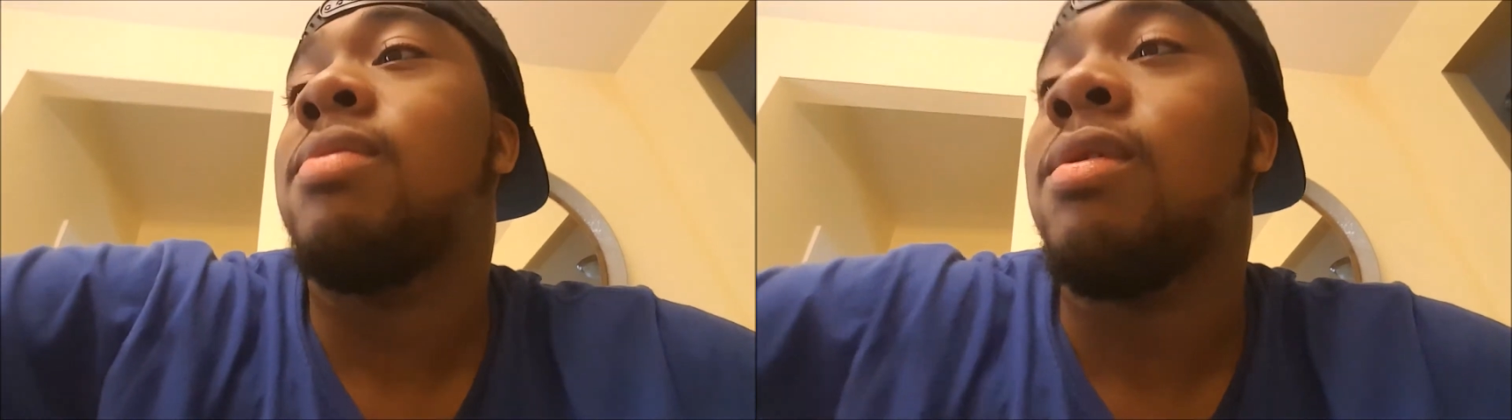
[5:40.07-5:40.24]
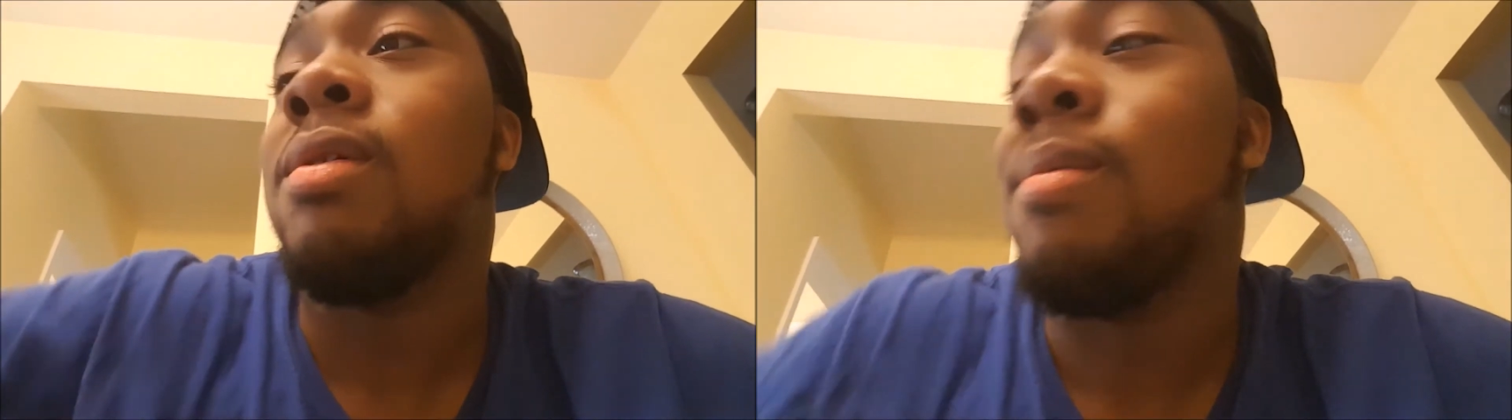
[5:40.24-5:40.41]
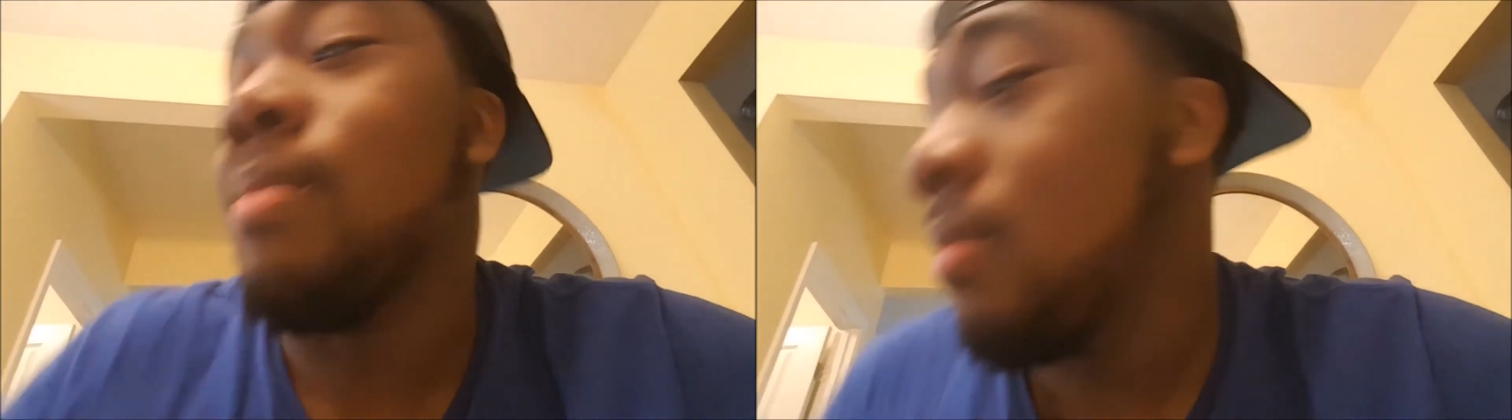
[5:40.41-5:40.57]

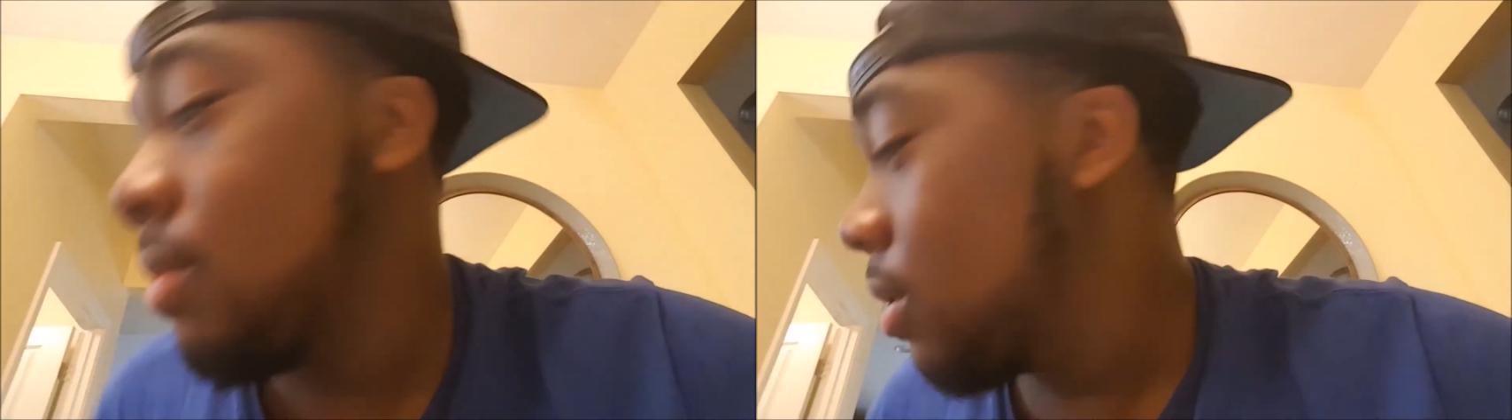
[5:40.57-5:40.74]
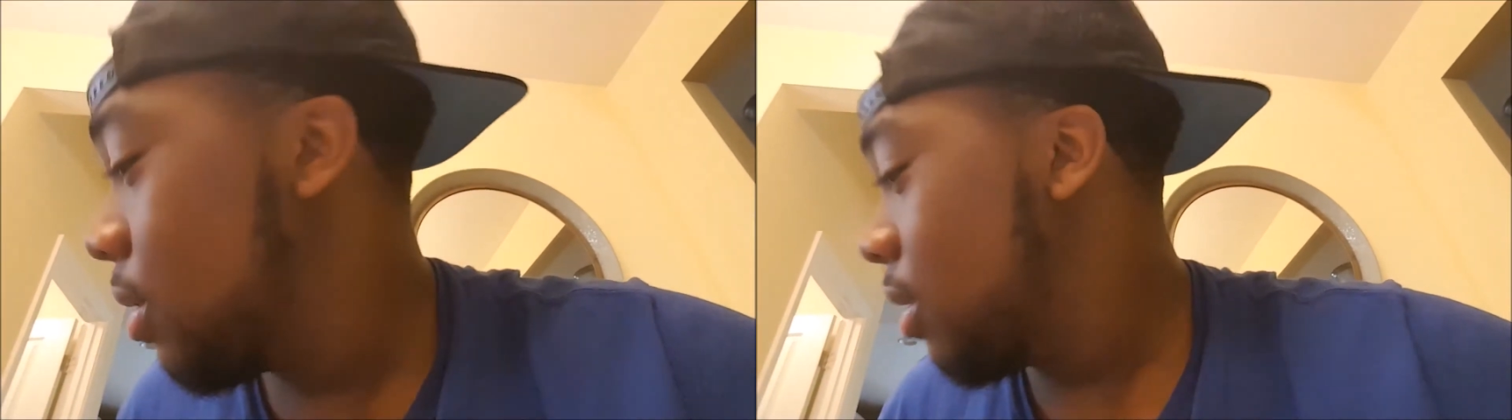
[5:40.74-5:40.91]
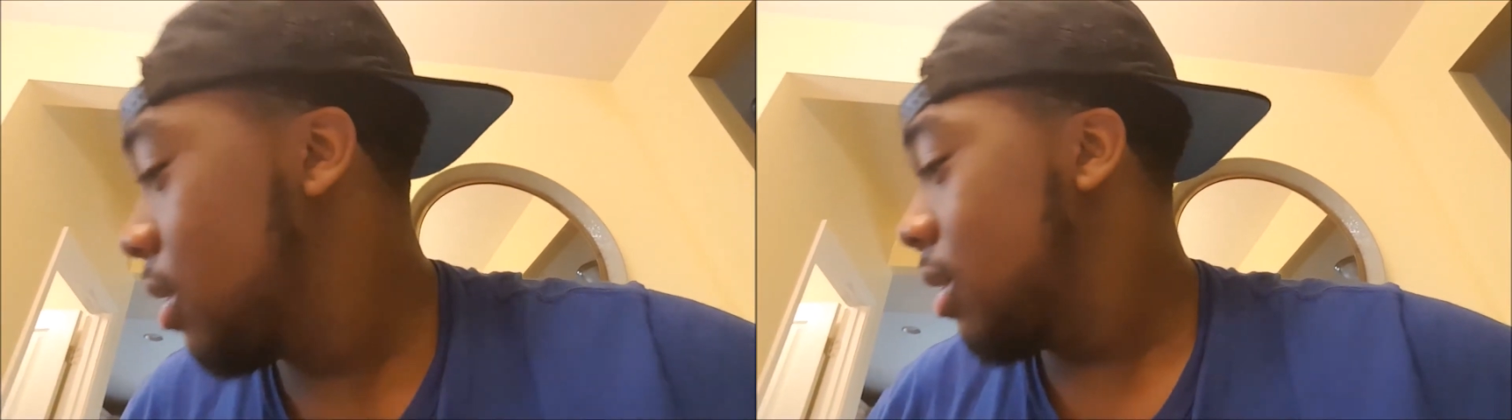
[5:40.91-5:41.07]
So,
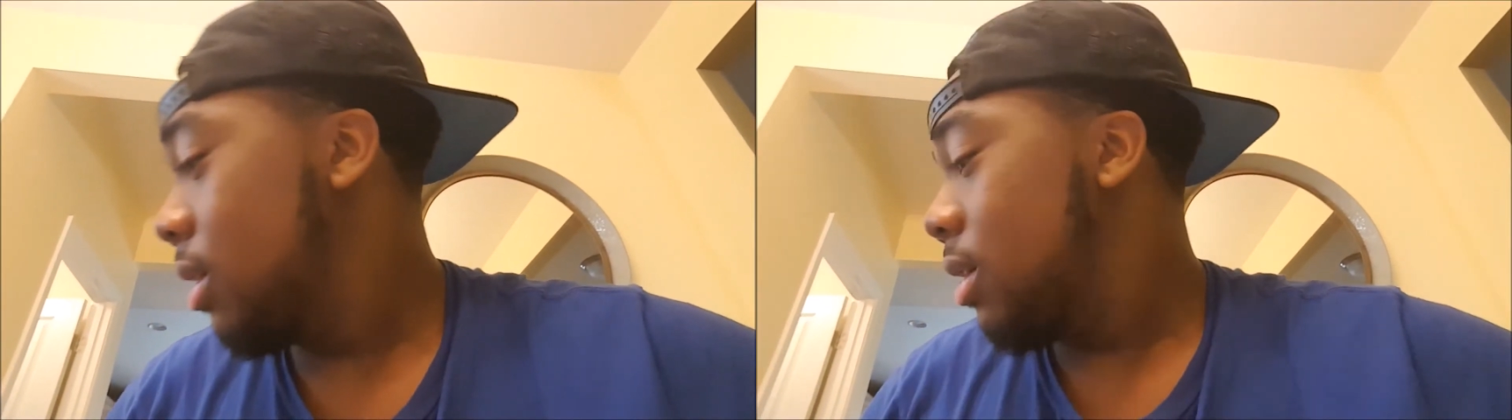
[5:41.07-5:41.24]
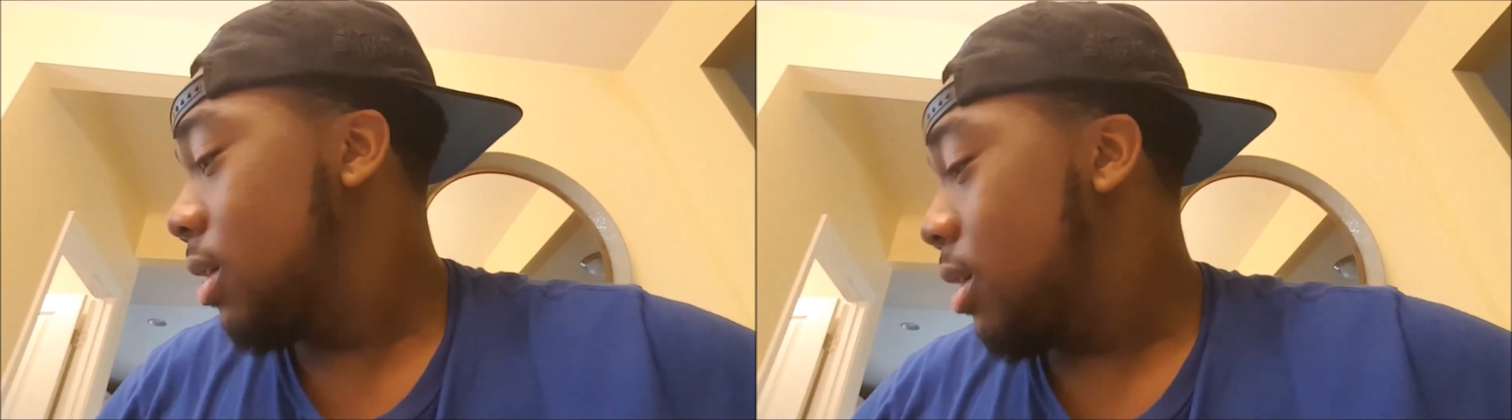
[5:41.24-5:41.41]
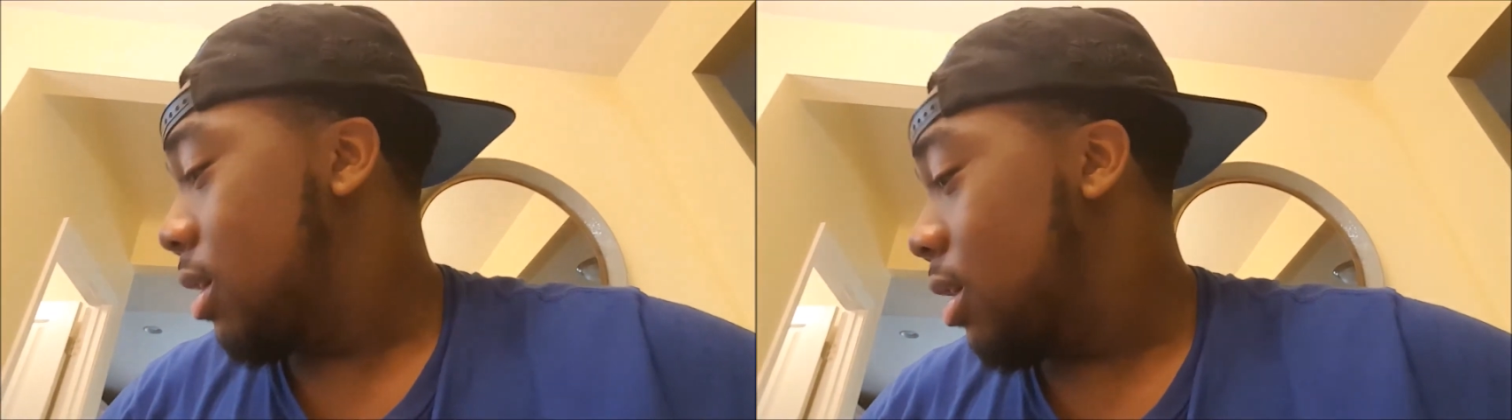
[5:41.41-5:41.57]

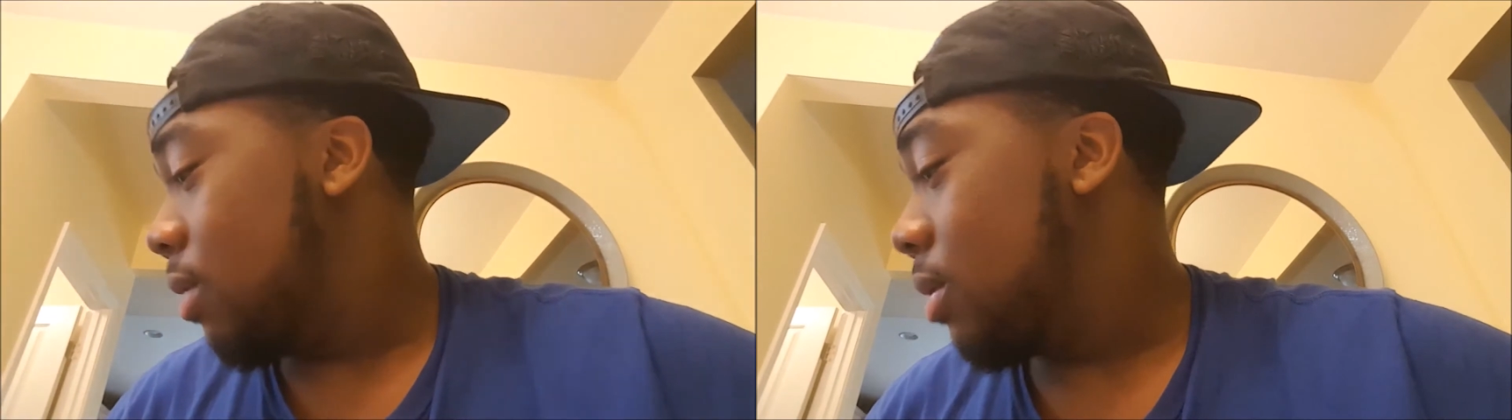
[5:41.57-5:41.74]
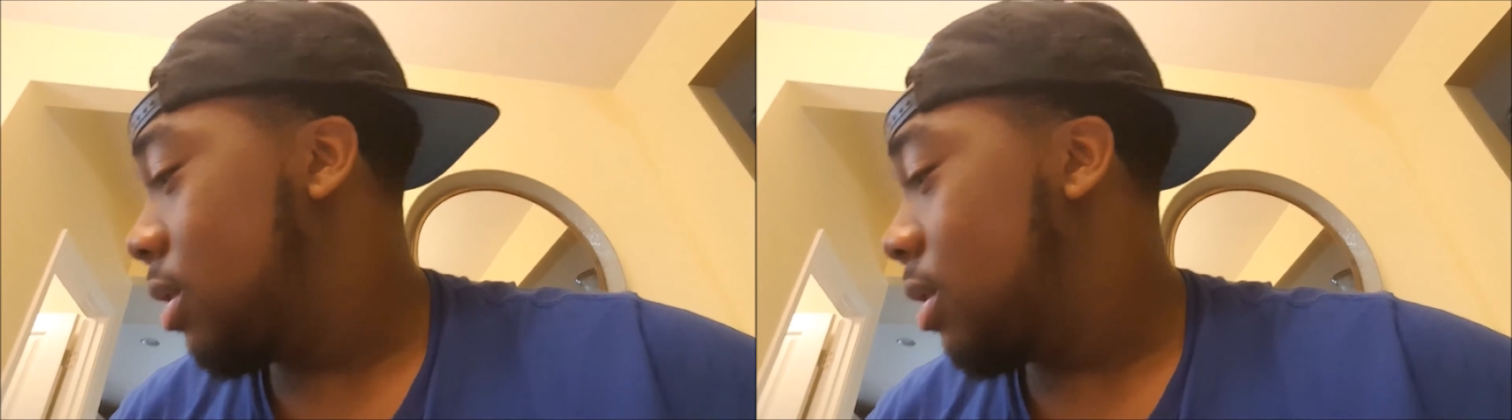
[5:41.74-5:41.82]
and